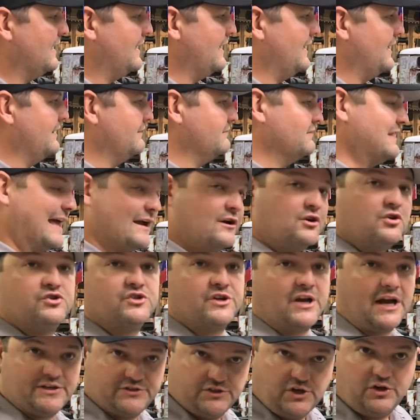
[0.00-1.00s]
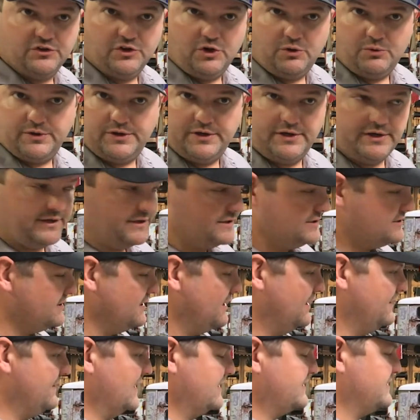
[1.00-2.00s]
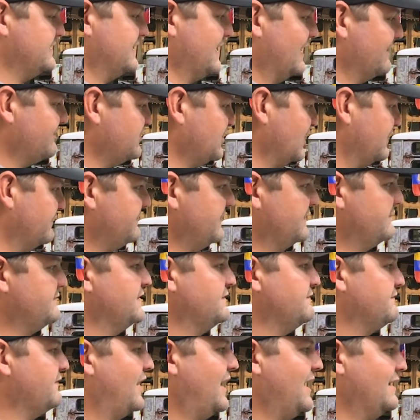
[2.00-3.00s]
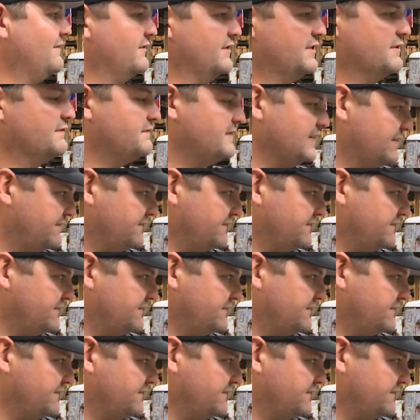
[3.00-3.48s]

Uh, Land Cruiser guys all know what it is, and that's the F J fifty-five or the